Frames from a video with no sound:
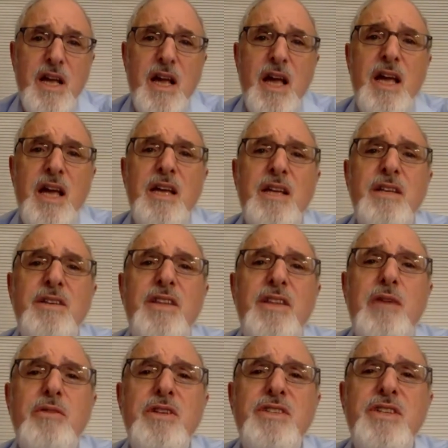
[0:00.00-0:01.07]
And they
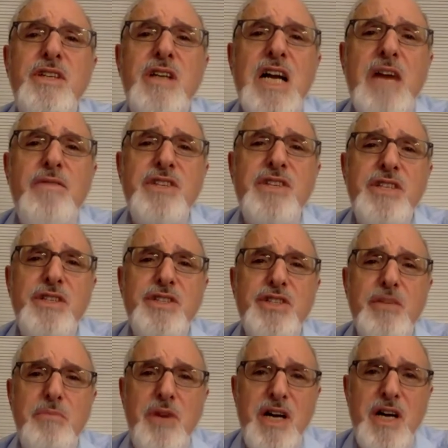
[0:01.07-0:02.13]
were in synagogue every single
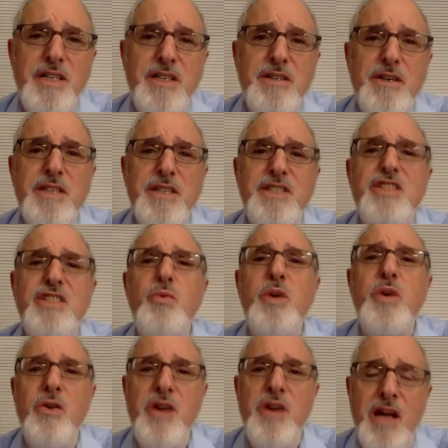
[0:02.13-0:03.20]
Shabbat. She's a
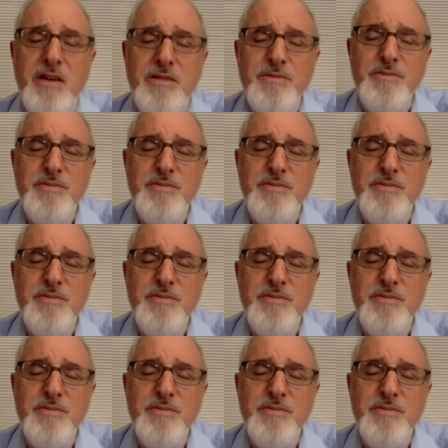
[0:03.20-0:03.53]
widow now.